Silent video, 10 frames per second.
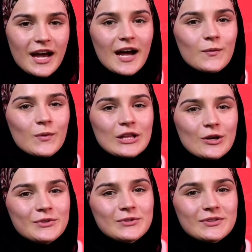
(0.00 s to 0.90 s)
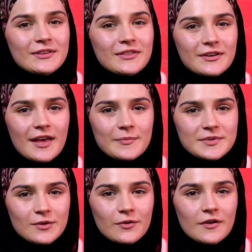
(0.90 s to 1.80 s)
I welcome you to the third
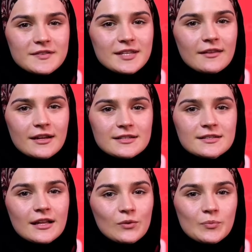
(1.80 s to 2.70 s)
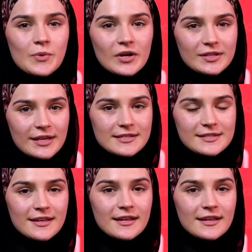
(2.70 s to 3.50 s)
episode of Sunray's Saloon podcast.